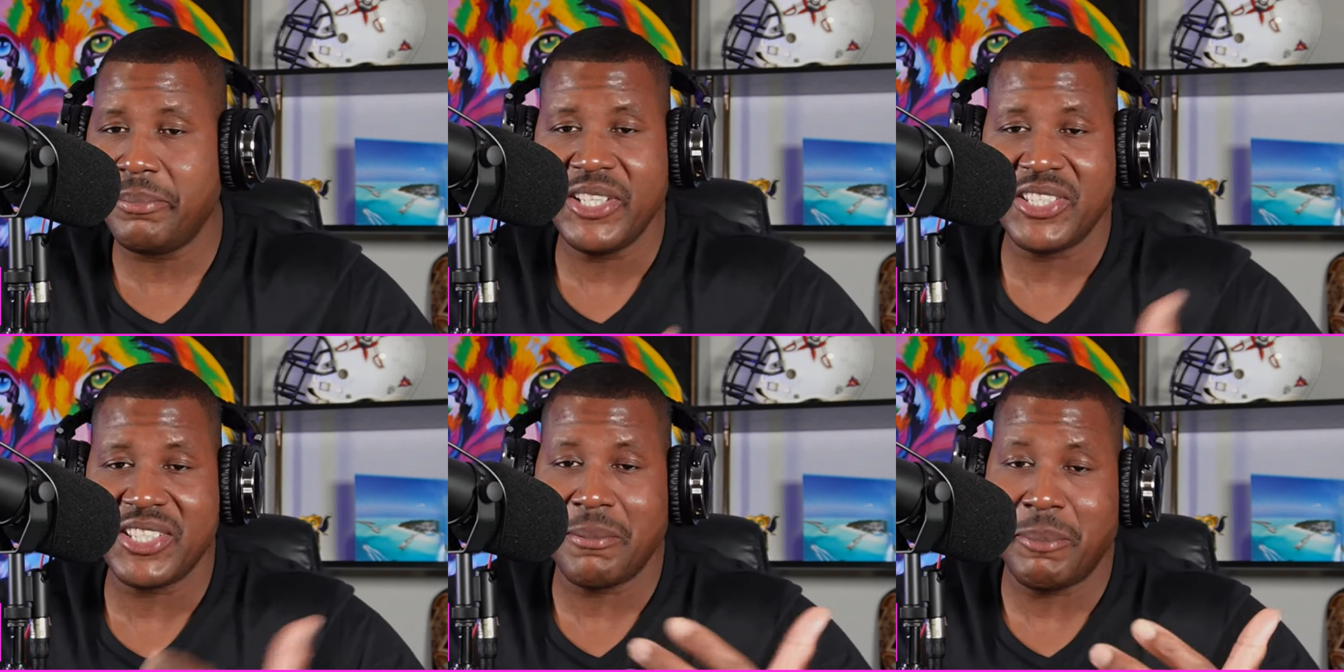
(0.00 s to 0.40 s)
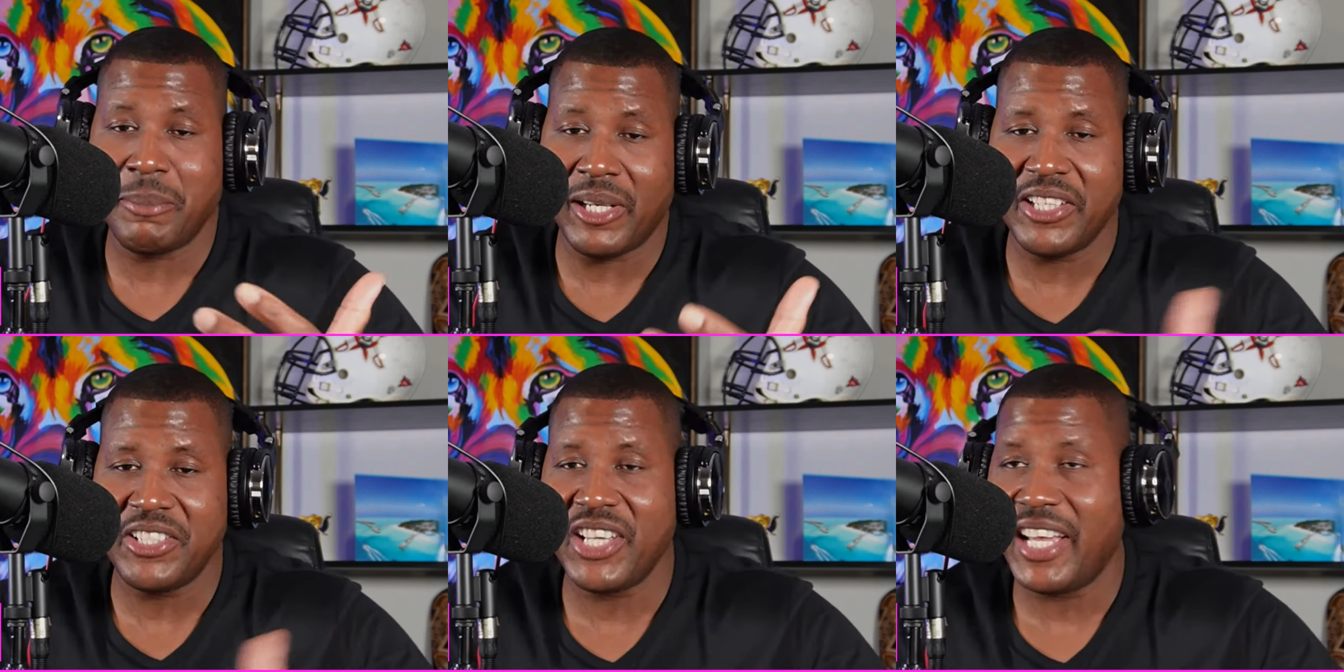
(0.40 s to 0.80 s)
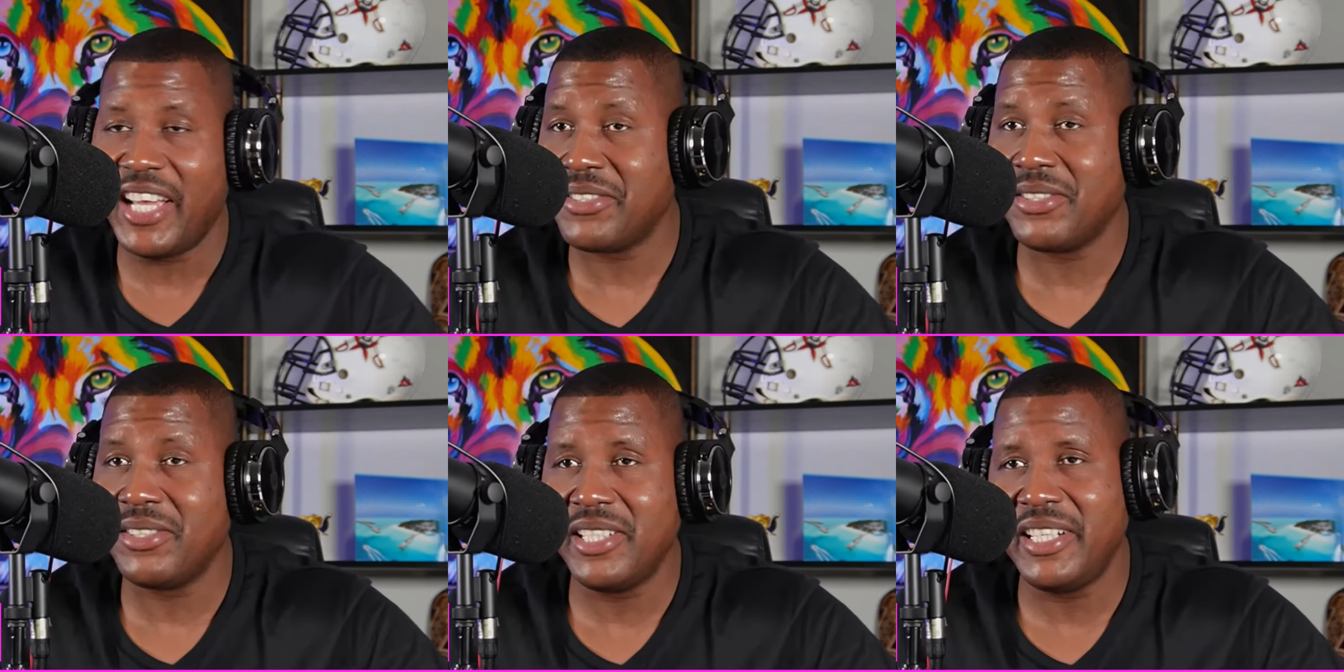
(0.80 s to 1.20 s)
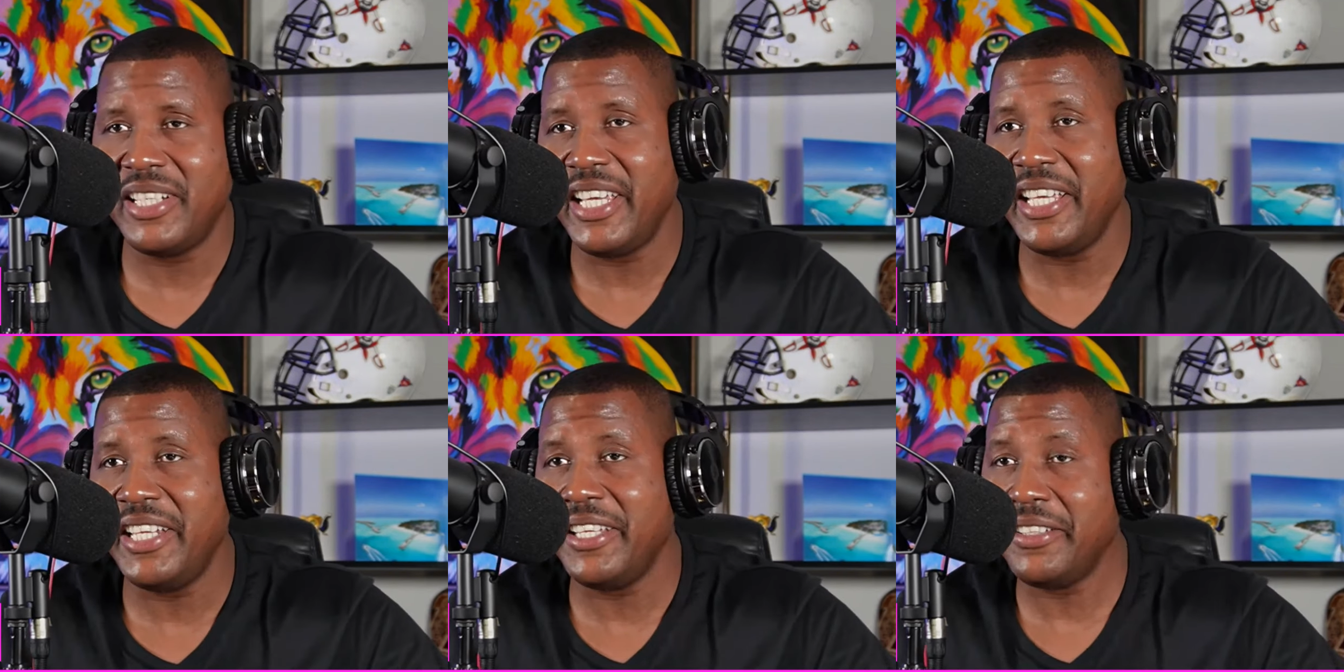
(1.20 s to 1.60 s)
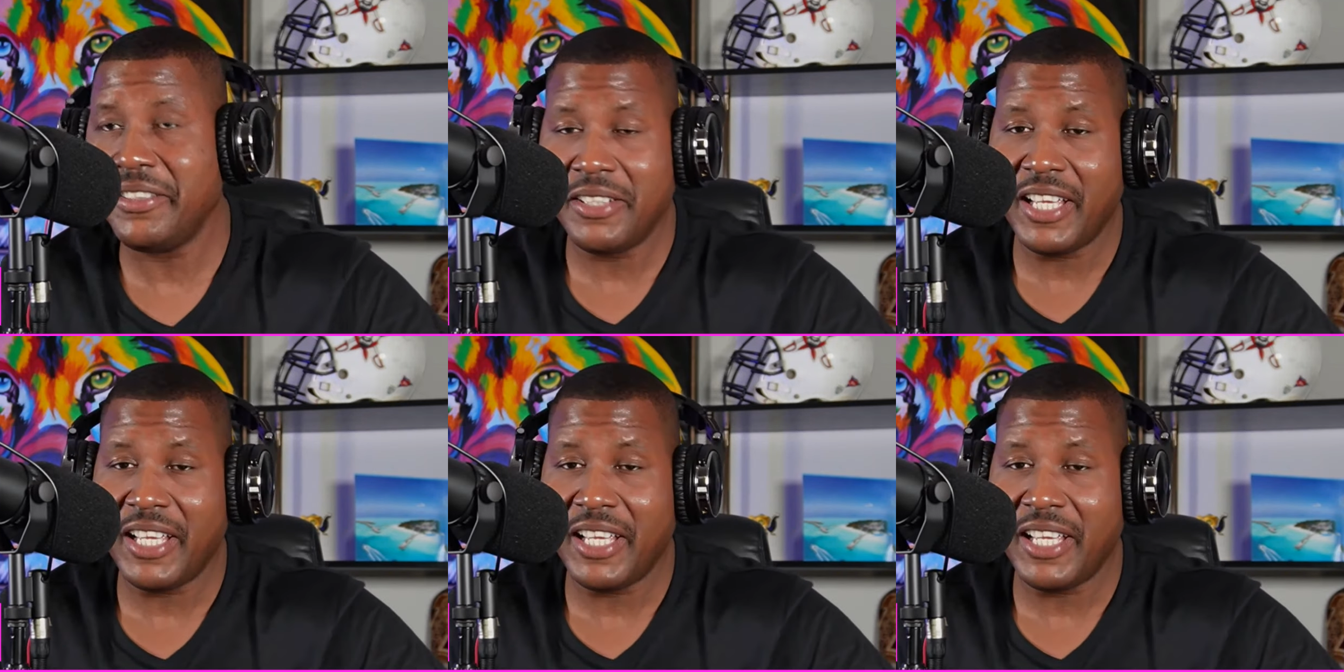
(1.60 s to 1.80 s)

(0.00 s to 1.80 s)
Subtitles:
Please apologize to the lady.